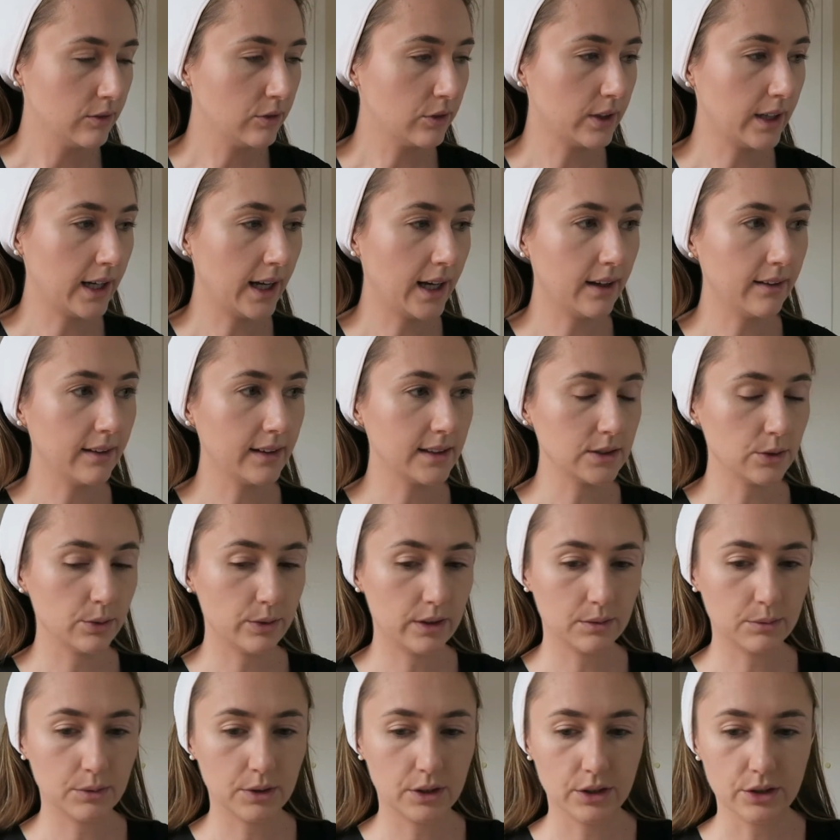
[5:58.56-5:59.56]
for now that's
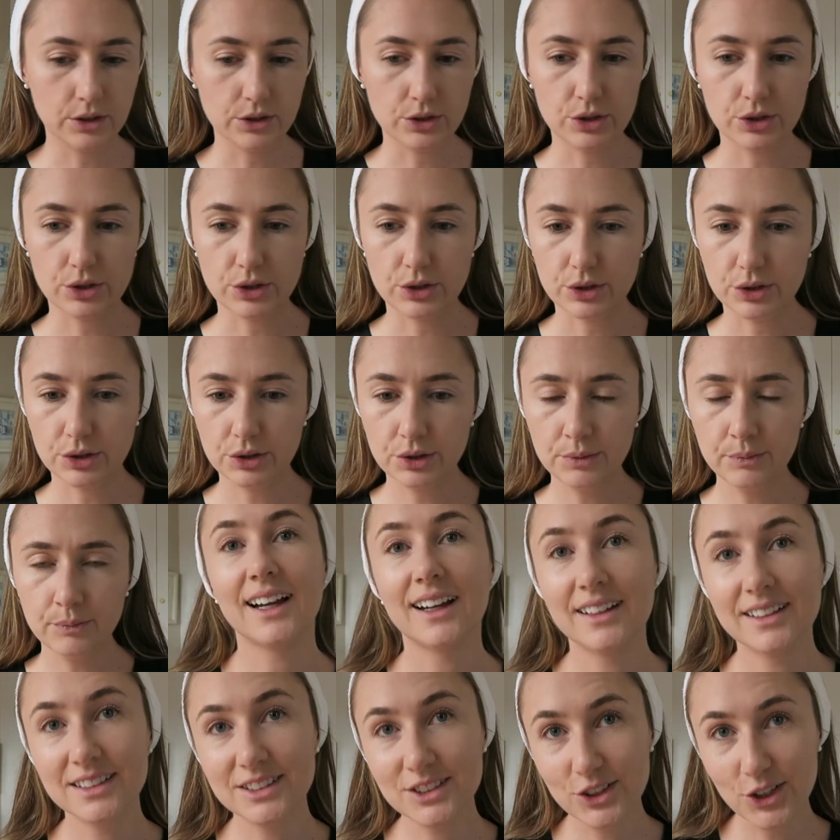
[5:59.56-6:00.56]
what I'm going to do.
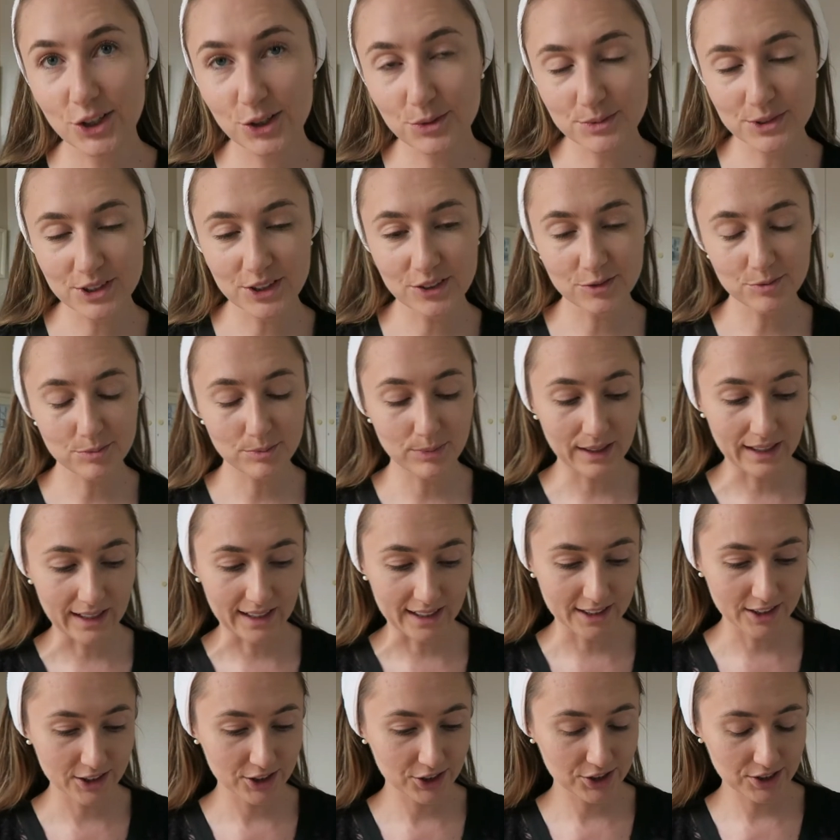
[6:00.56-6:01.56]
In terms of
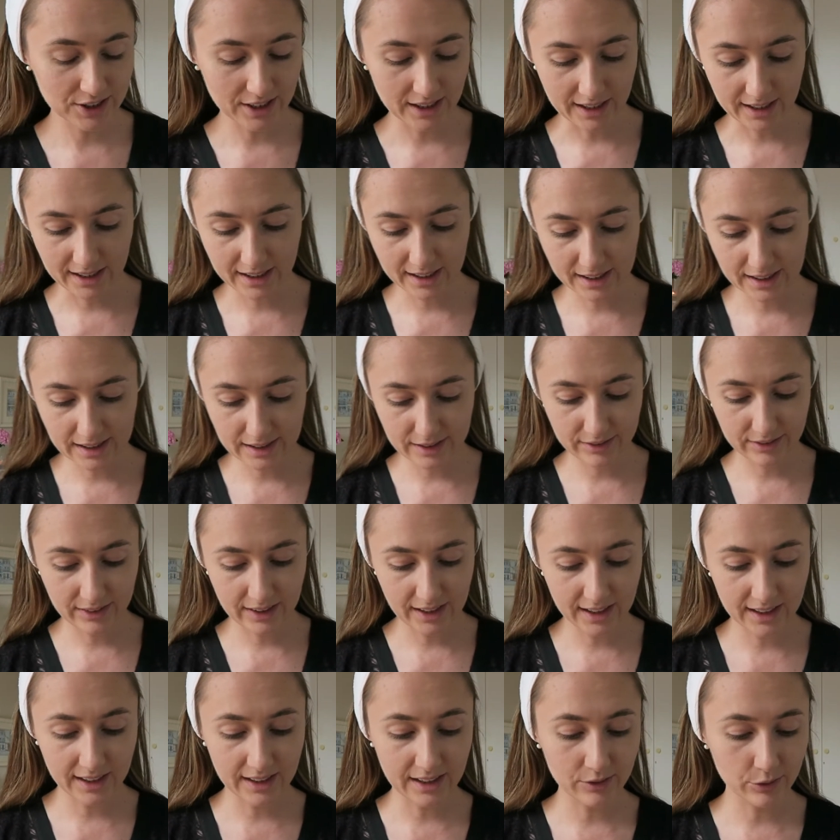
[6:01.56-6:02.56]
blush, I
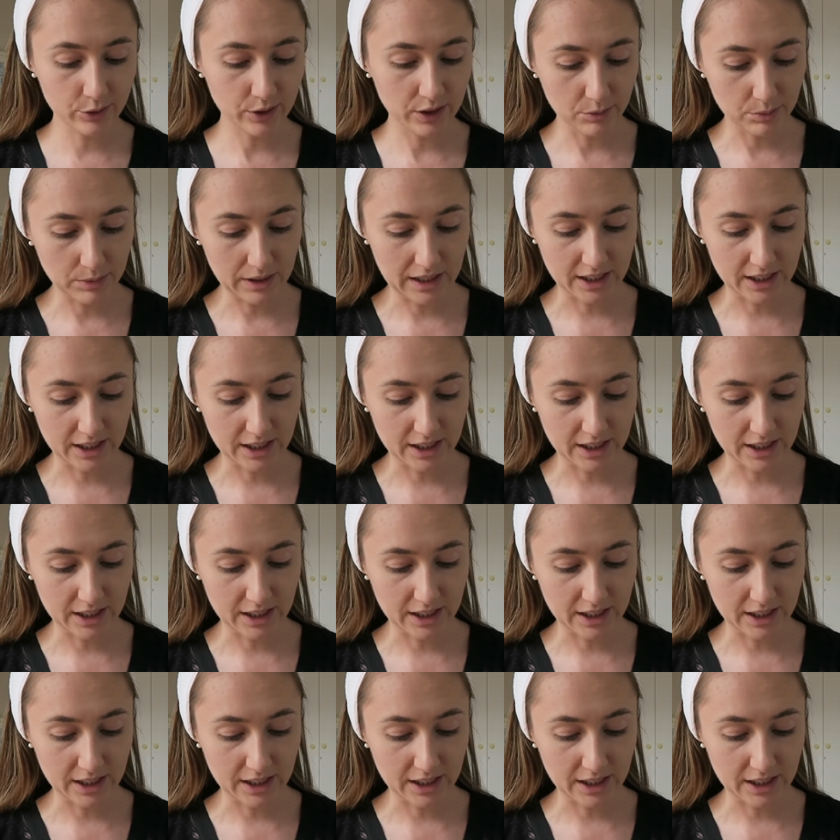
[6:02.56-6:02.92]
fell in love with